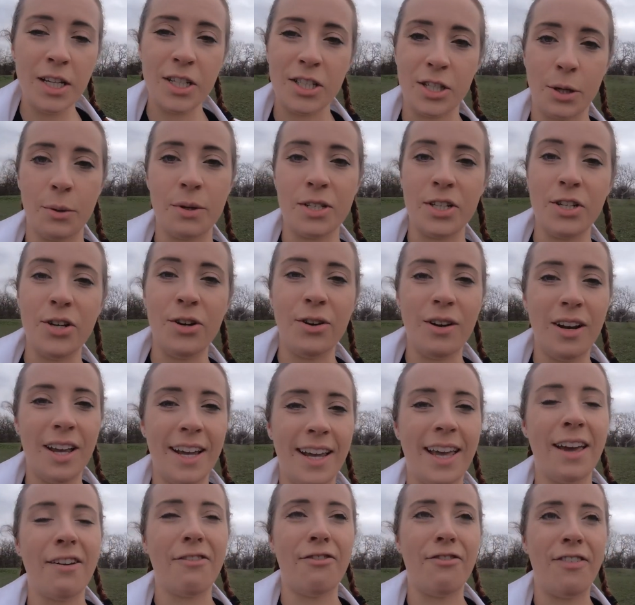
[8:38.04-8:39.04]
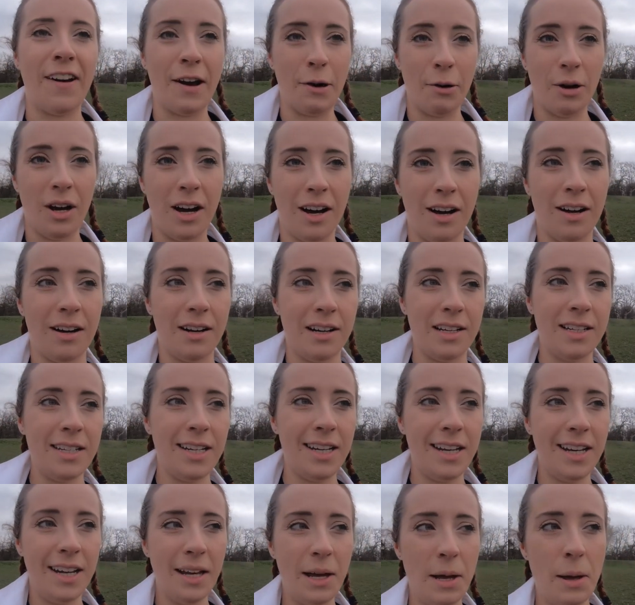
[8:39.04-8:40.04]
so it's not like it felt hard,